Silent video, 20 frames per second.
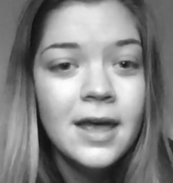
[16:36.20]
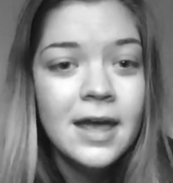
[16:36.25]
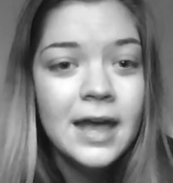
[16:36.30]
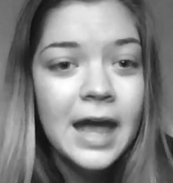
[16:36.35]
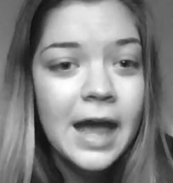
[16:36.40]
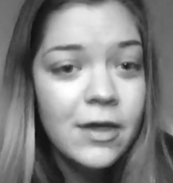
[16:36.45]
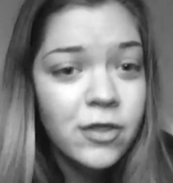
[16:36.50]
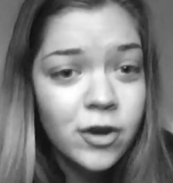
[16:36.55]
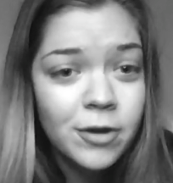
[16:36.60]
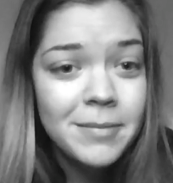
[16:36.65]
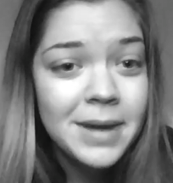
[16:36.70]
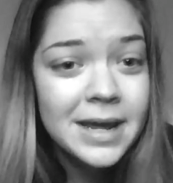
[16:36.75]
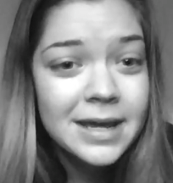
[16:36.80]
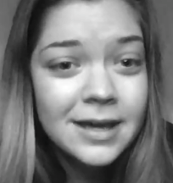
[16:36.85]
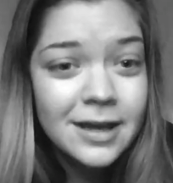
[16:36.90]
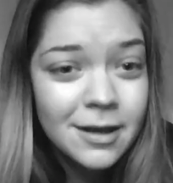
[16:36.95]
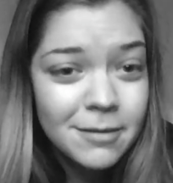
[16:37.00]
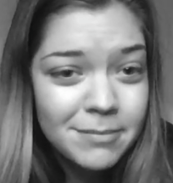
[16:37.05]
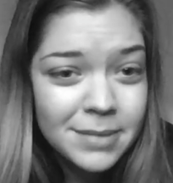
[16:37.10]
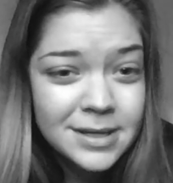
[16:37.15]
And they're making
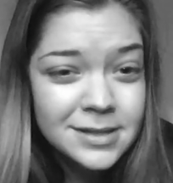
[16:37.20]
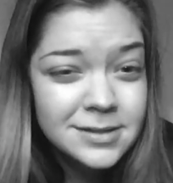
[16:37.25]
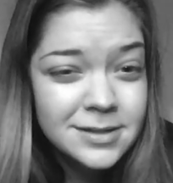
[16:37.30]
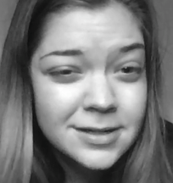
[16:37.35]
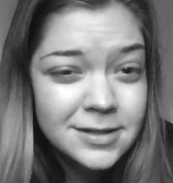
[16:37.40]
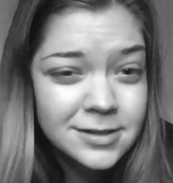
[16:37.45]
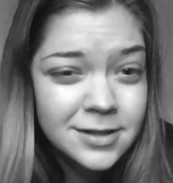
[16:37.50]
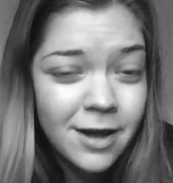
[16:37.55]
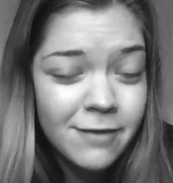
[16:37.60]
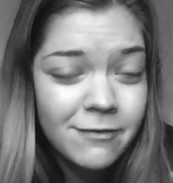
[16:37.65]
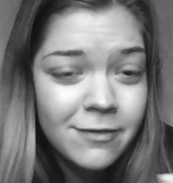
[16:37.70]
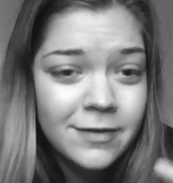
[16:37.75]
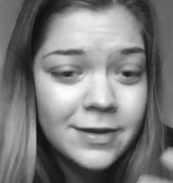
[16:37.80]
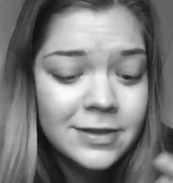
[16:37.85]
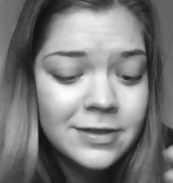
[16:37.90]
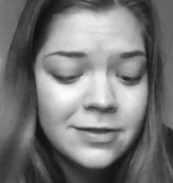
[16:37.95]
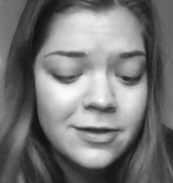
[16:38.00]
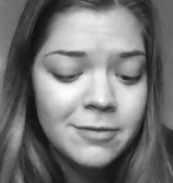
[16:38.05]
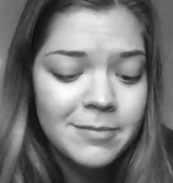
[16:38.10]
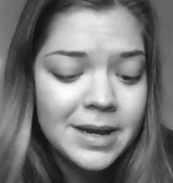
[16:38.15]
a business off of it.
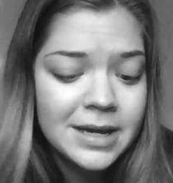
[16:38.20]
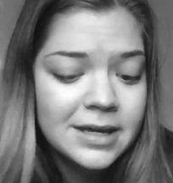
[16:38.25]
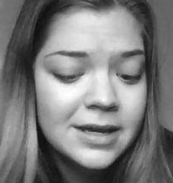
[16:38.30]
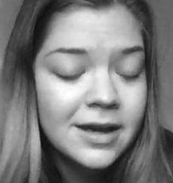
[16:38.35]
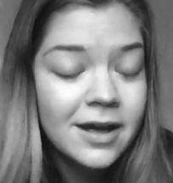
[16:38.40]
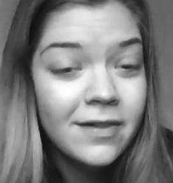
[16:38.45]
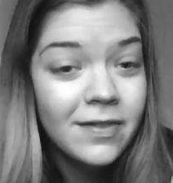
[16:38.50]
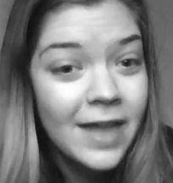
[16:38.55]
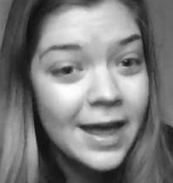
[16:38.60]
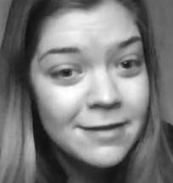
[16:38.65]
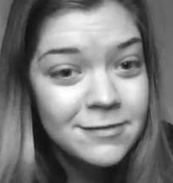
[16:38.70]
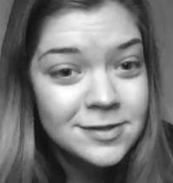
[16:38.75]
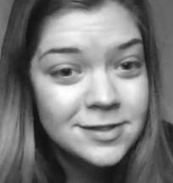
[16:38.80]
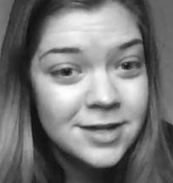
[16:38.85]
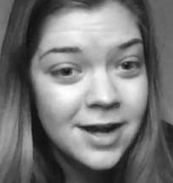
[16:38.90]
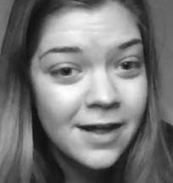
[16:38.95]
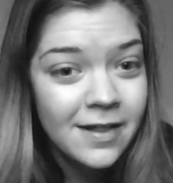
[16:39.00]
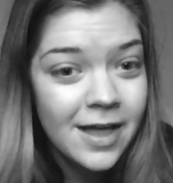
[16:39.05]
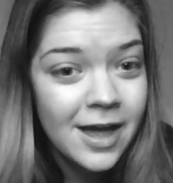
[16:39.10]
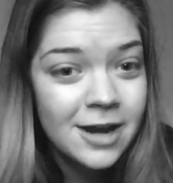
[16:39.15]
They're making a
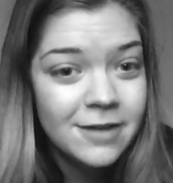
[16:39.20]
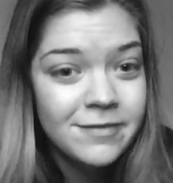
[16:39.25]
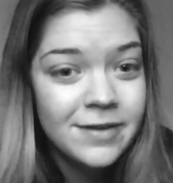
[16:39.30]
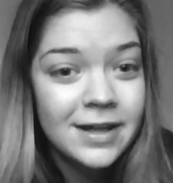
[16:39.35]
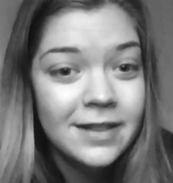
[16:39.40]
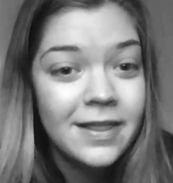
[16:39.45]
lifestyle out of it.